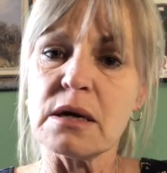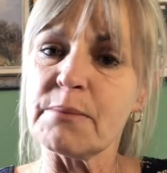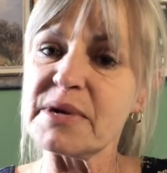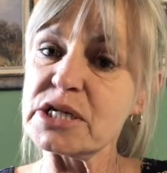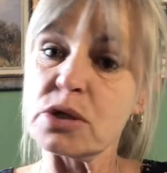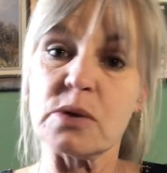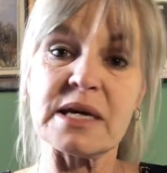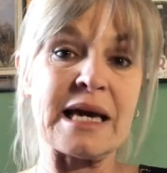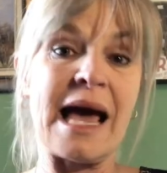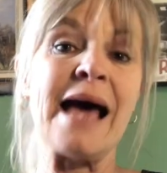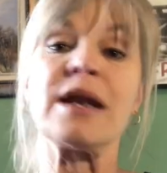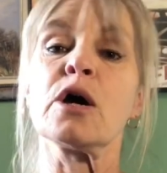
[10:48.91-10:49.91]
but you
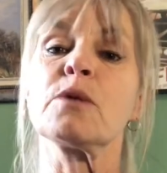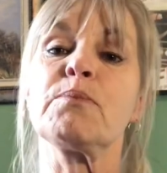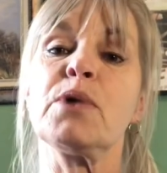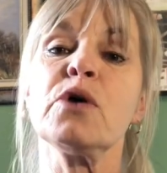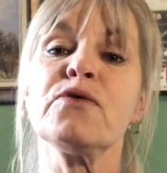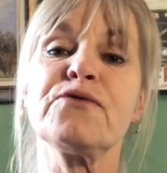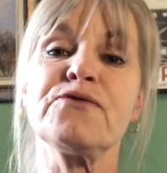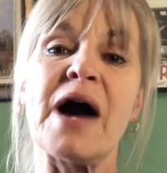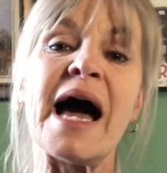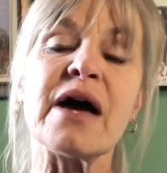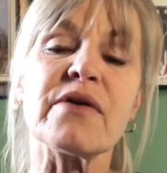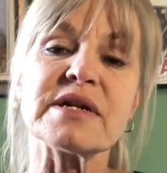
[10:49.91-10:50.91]
cannot blow
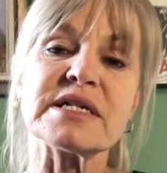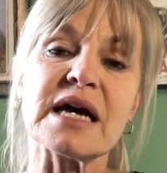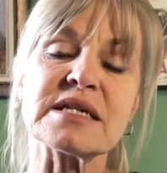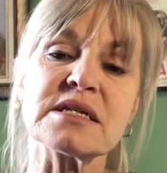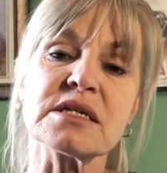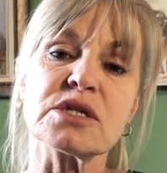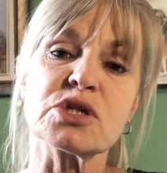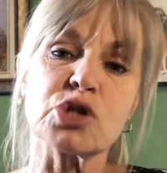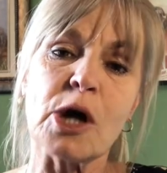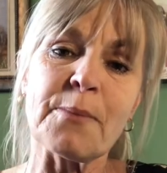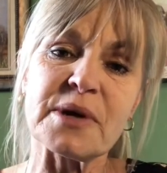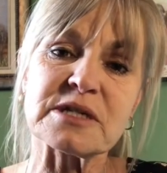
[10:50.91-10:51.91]
fire at us and
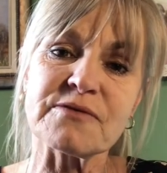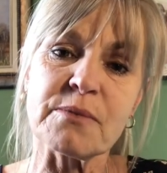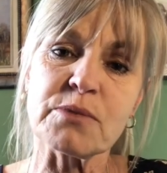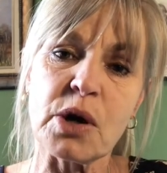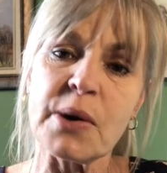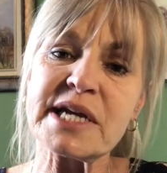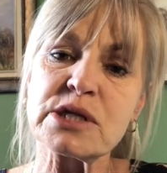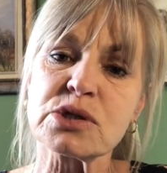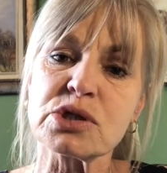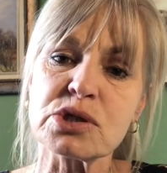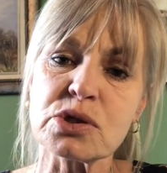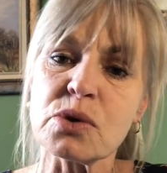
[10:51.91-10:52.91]
stop us from going to
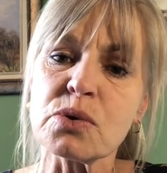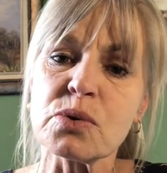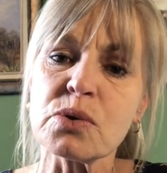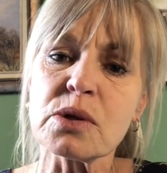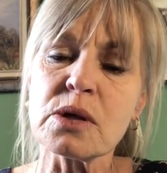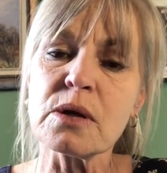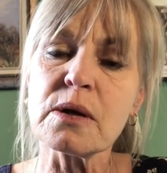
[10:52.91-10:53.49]
school.